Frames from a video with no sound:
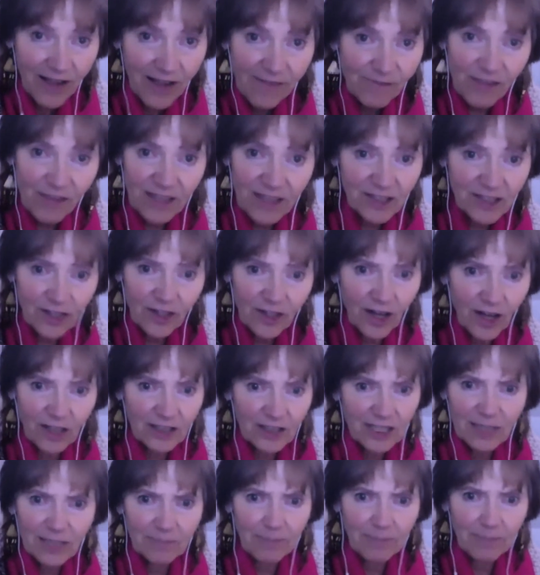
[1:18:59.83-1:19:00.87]
These are not
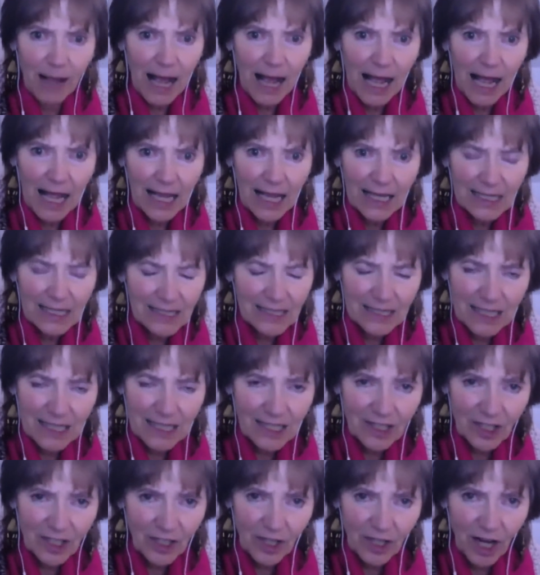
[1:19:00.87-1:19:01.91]
spies.
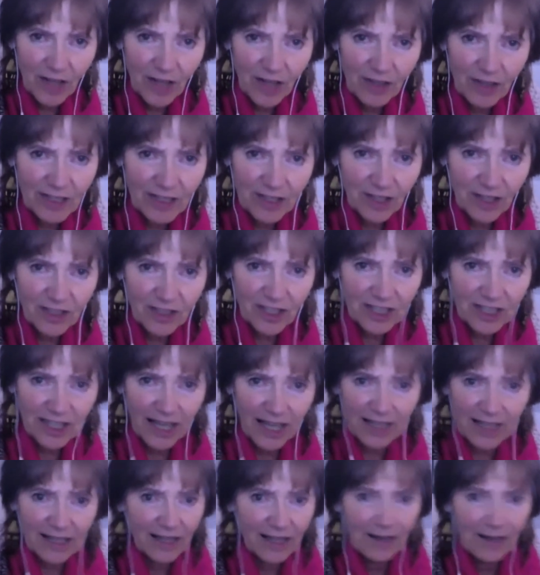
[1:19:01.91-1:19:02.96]
These are just like